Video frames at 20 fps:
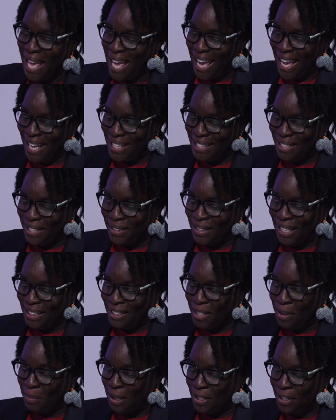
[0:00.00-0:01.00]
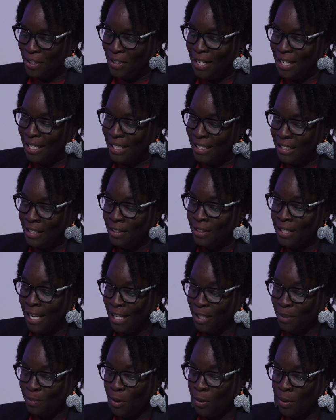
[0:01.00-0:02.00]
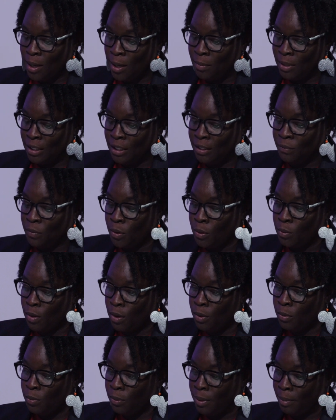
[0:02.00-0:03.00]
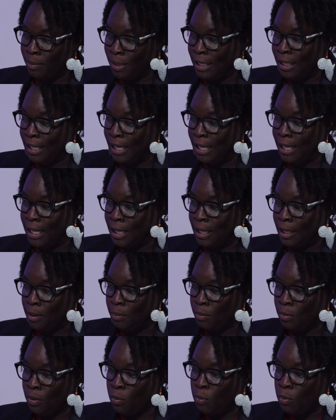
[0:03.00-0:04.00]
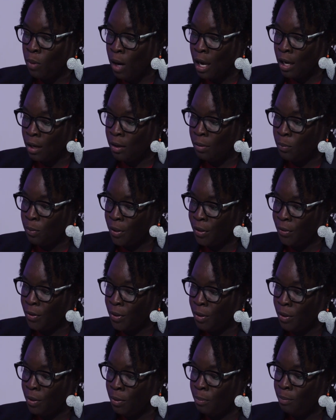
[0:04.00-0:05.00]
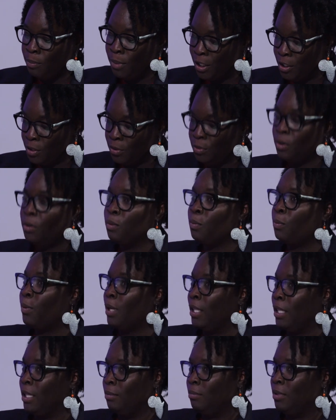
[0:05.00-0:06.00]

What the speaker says: And so let's talk about your next program, which is for grown women. Rock with your menstrual rhythm.